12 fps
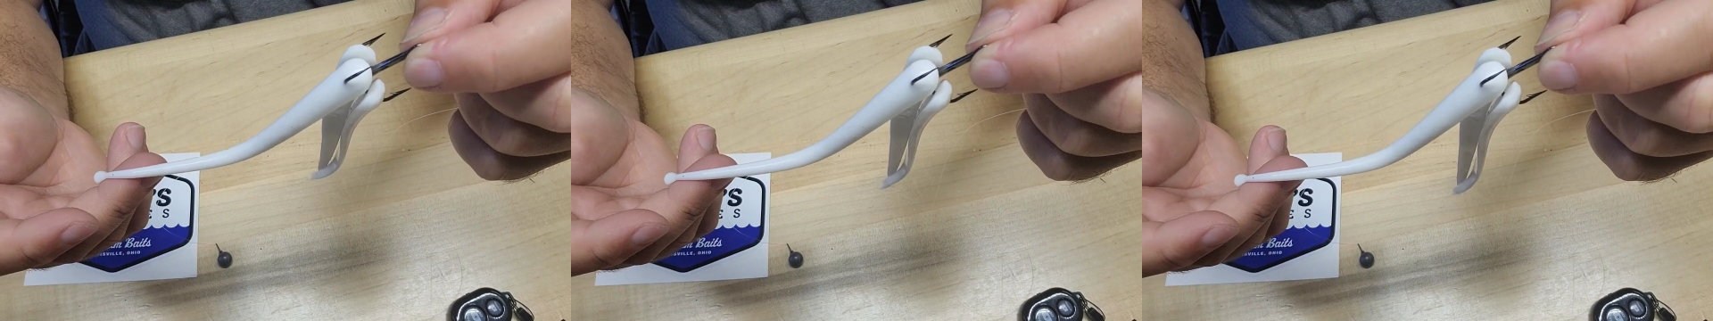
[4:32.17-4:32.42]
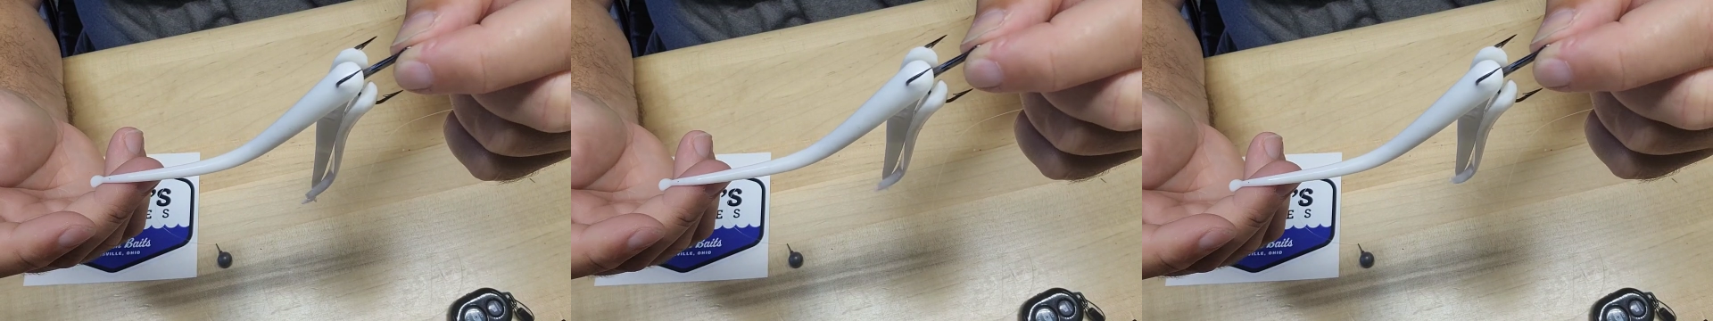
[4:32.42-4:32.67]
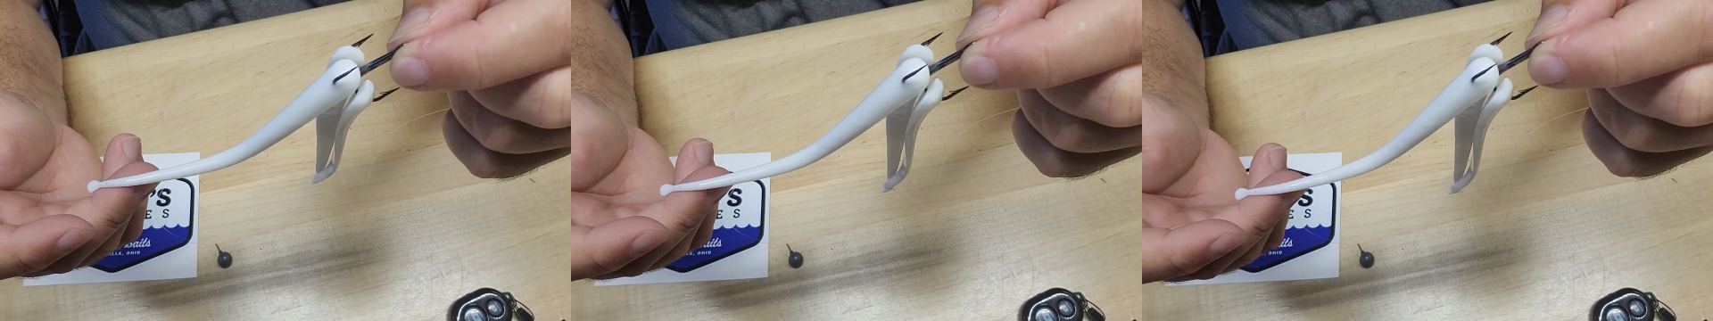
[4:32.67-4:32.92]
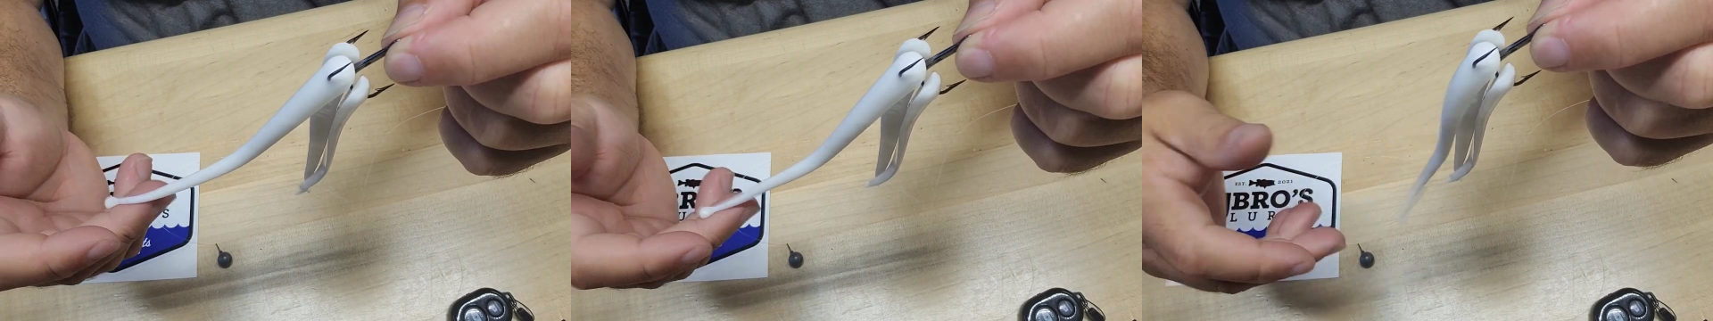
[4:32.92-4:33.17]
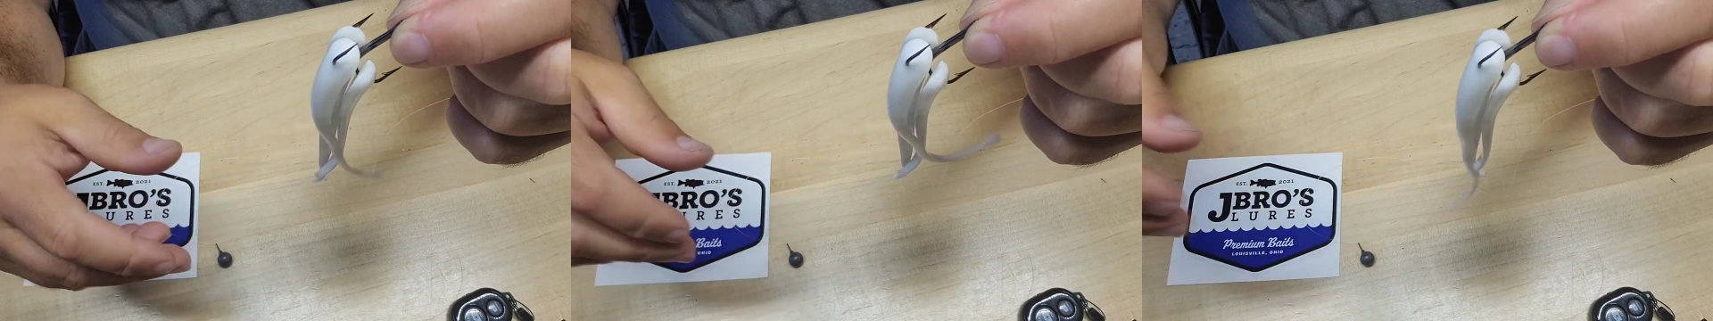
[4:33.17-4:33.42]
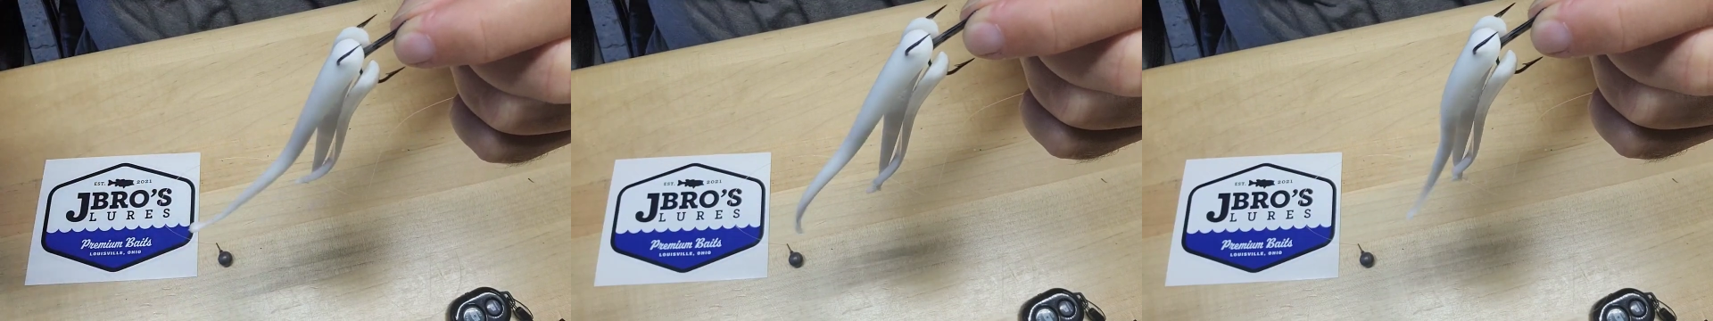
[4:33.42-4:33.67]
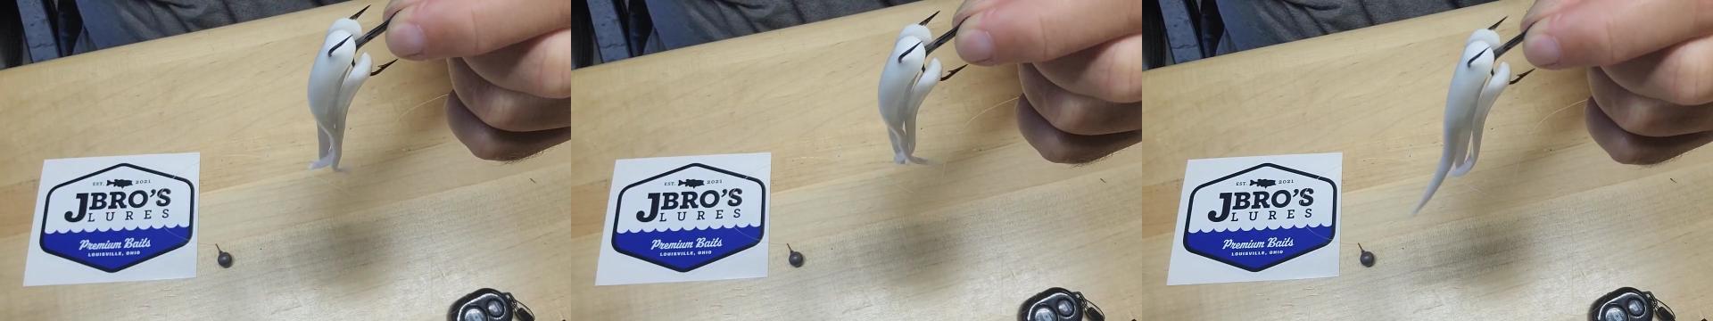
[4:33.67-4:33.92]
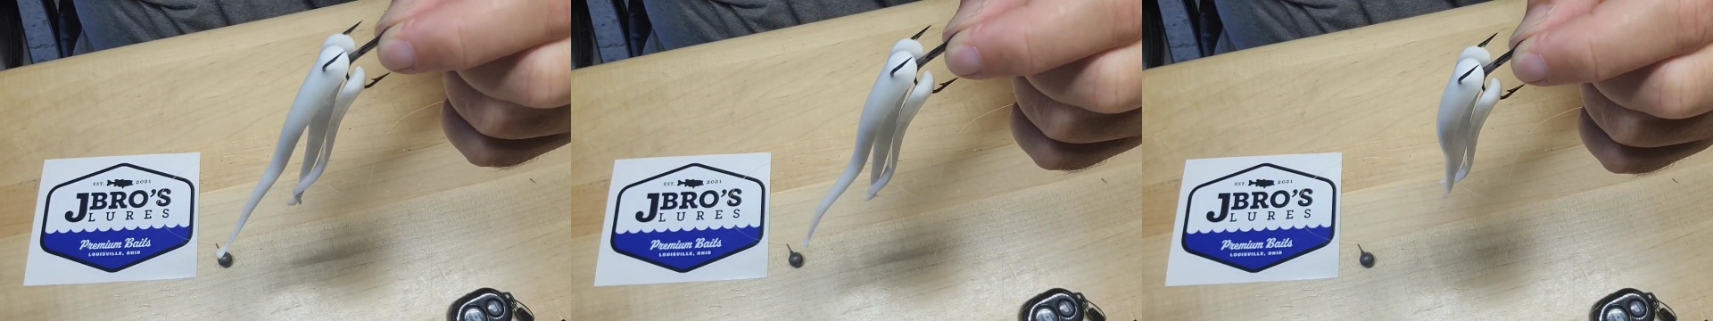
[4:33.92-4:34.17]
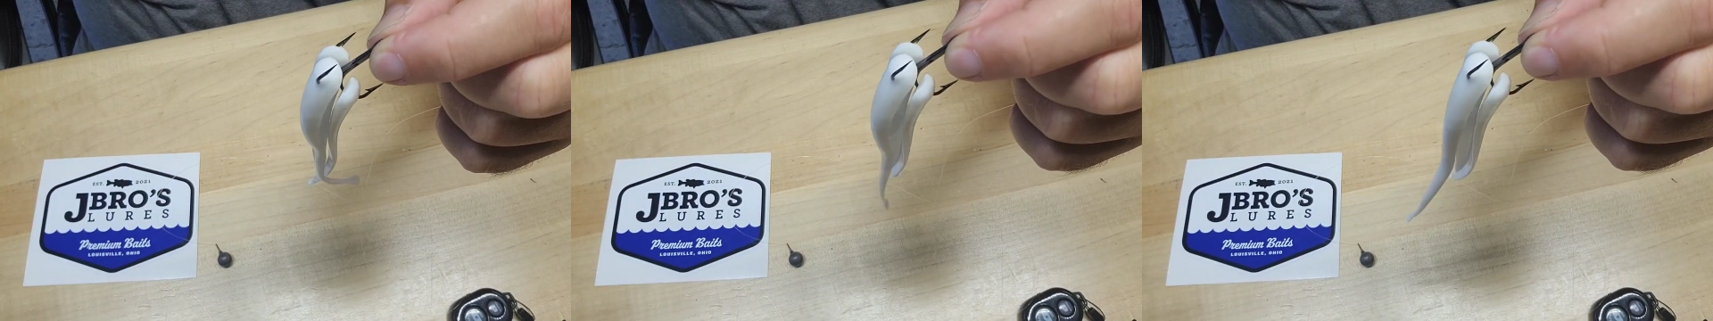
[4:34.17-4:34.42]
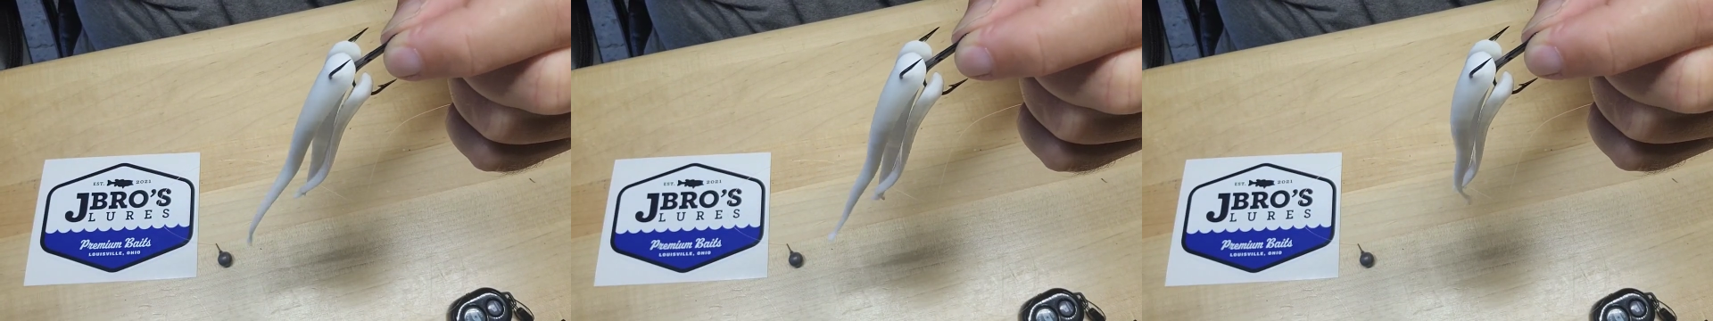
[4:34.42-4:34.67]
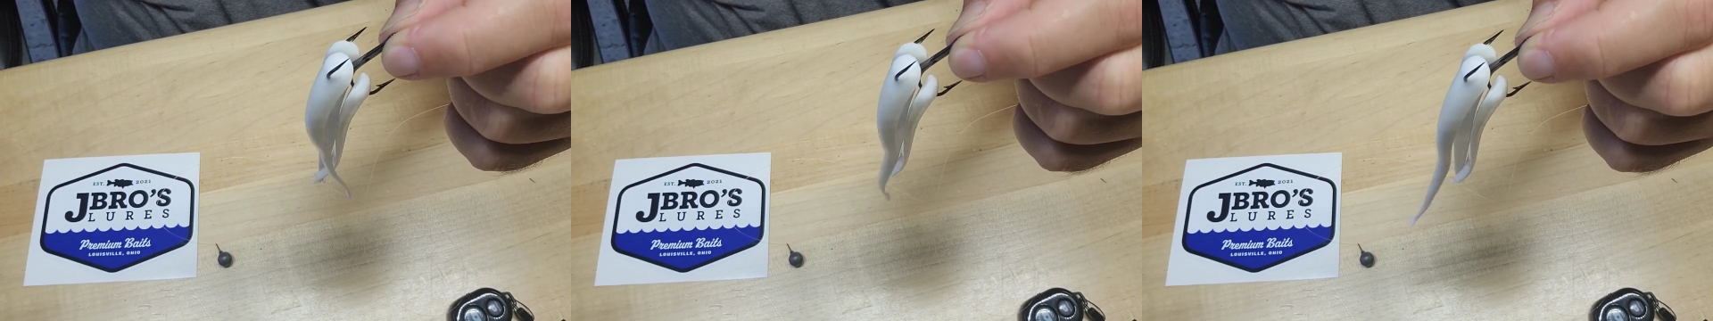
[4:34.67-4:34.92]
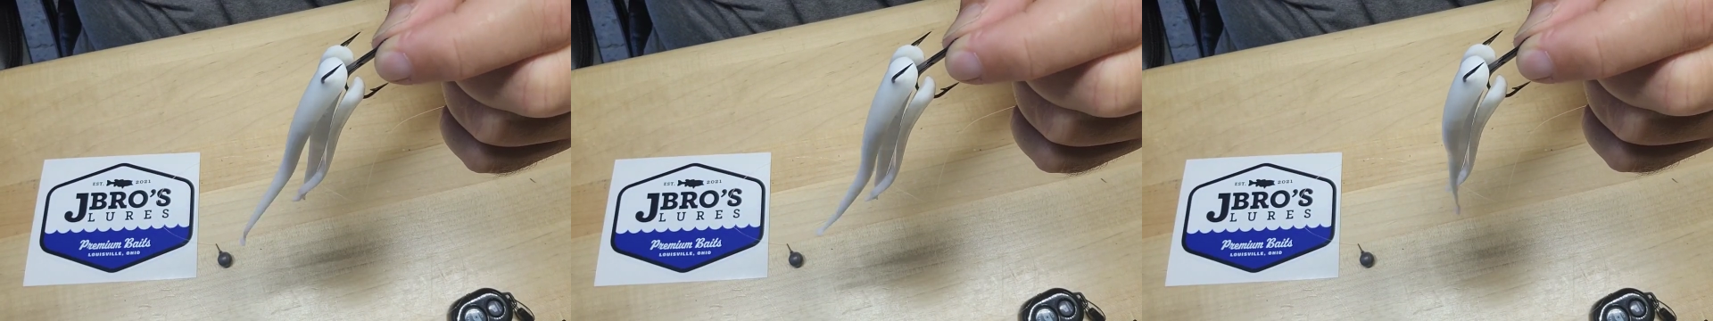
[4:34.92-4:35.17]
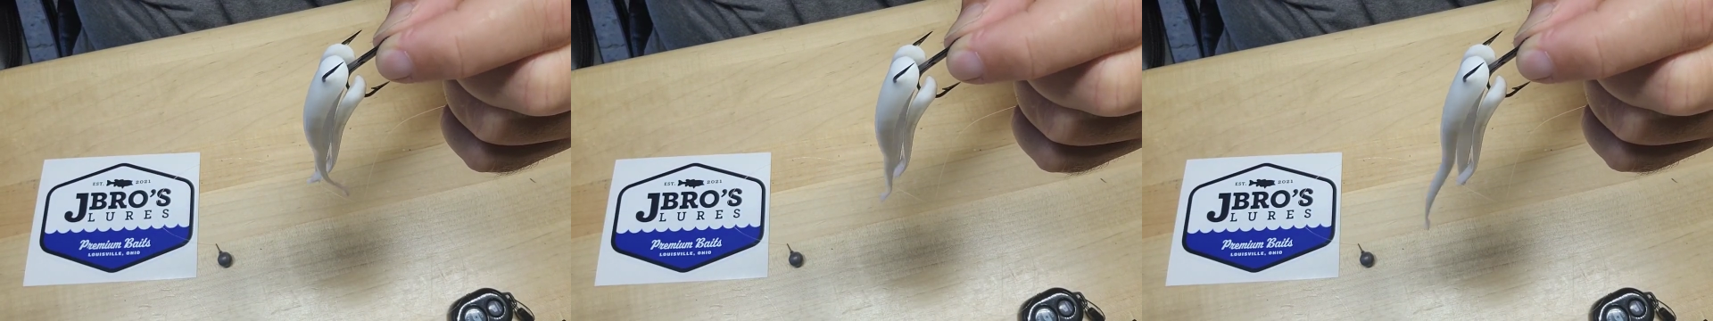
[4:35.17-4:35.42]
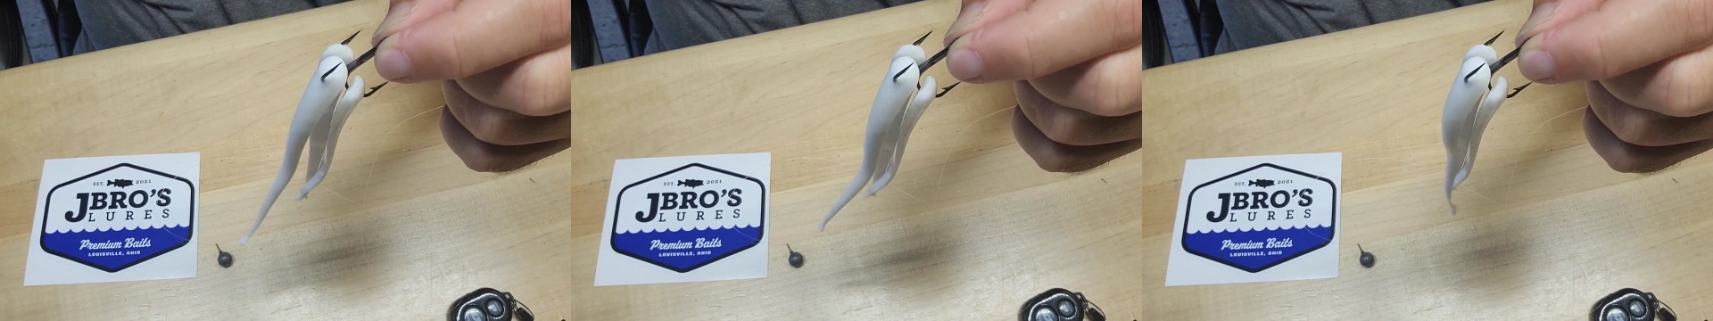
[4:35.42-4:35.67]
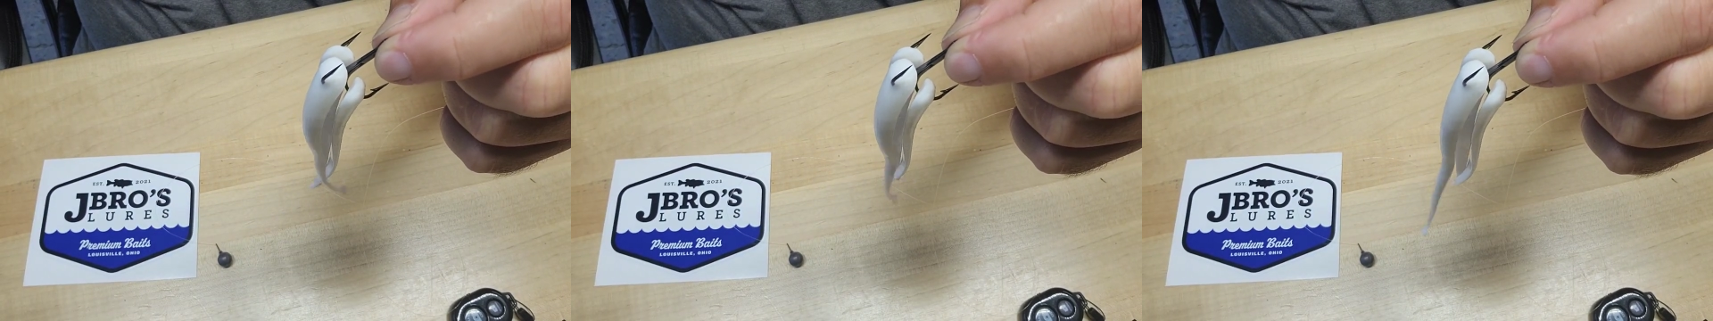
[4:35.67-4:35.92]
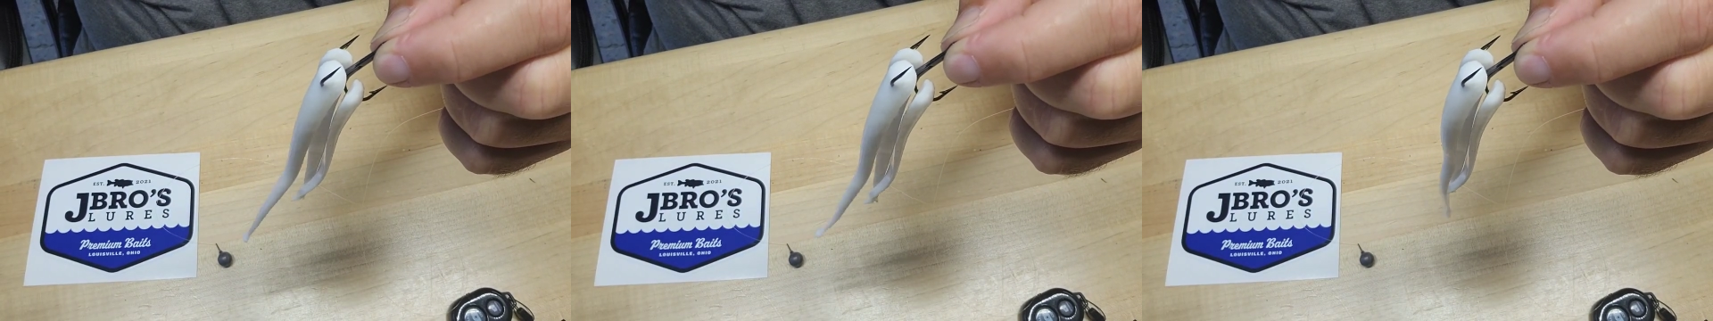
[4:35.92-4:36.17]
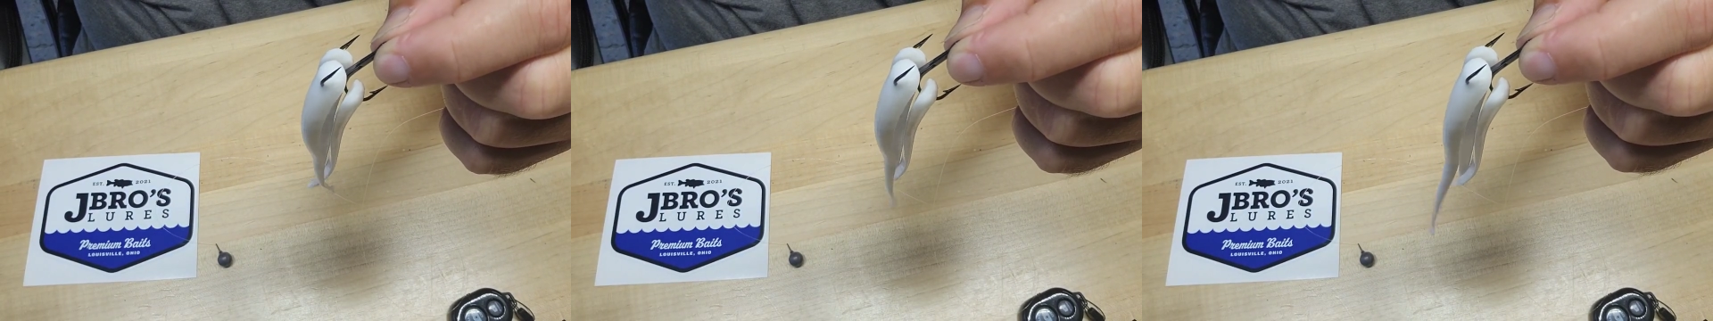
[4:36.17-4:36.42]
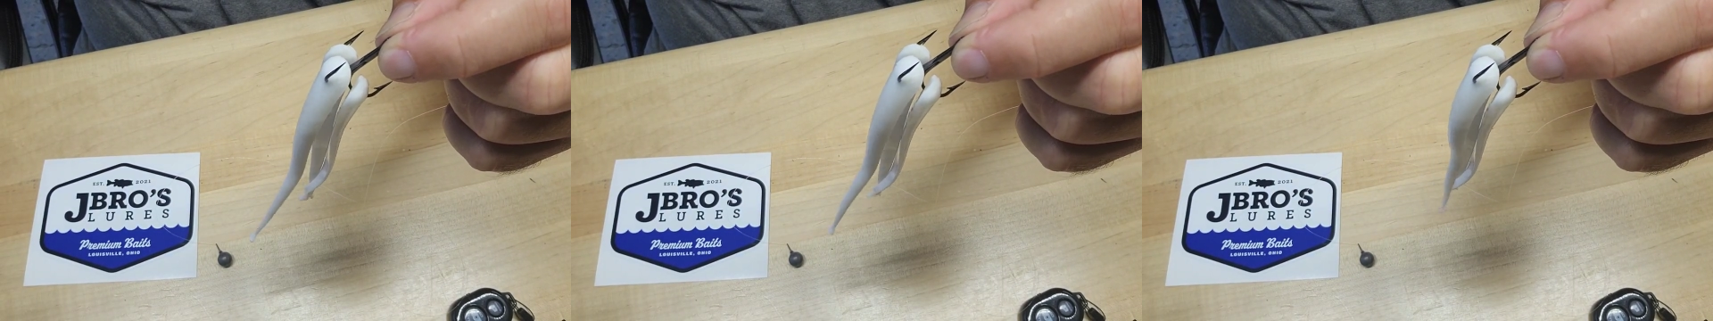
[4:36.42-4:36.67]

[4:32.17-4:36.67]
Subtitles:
Nobody's mouth can be seen.